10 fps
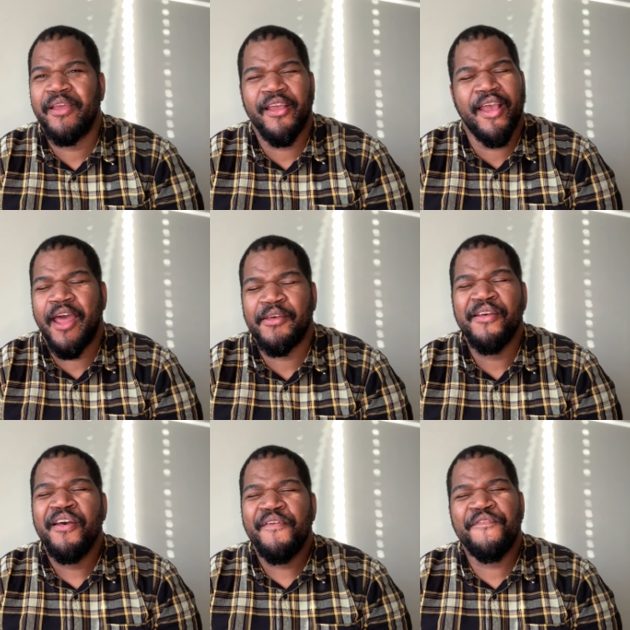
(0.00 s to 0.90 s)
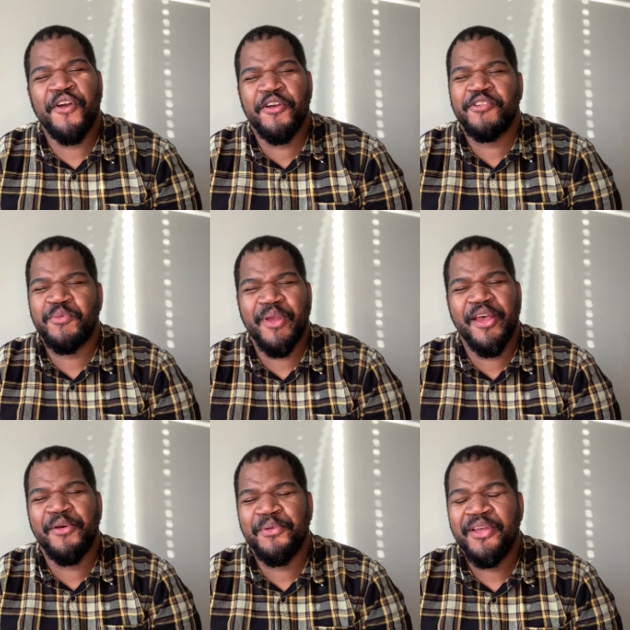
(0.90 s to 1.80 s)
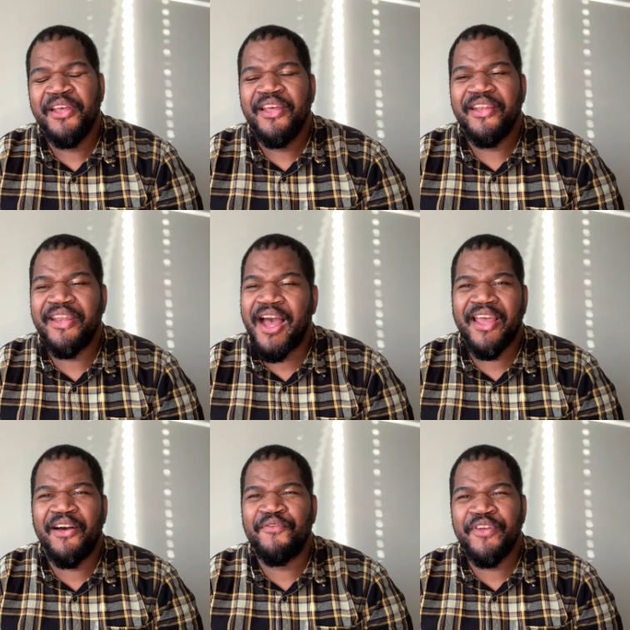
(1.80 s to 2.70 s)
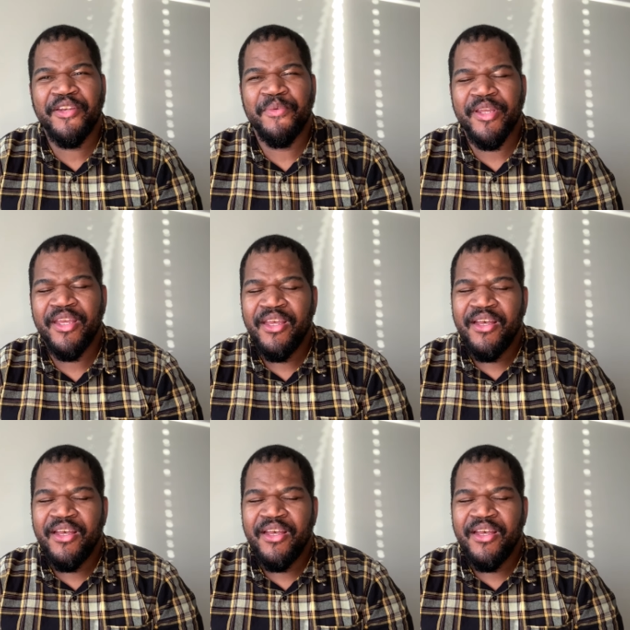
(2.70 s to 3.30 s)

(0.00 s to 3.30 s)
got a first round knockout victory.